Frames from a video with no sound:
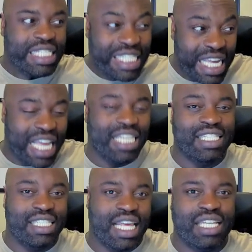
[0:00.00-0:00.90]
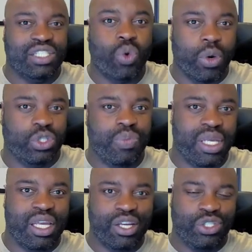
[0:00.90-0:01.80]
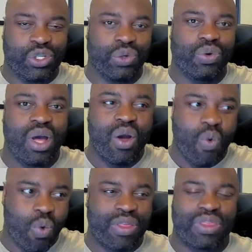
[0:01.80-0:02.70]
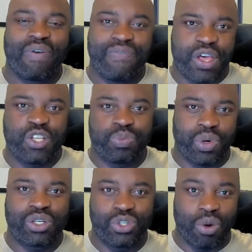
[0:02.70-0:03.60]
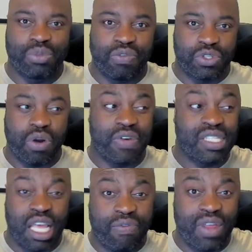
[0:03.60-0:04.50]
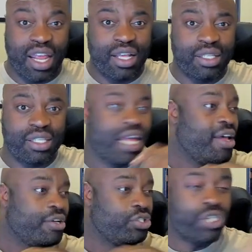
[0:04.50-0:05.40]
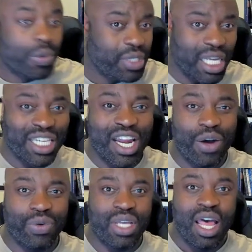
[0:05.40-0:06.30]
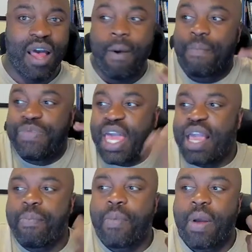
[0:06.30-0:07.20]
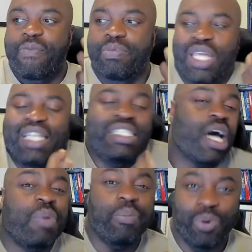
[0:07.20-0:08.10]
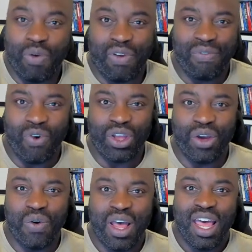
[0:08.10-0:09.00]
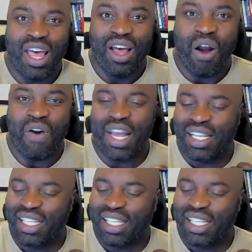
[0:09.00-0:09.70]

is this going to be an issue with the Facebook terms of service? If it is, don't send it out. They dummy proof it for you. All right.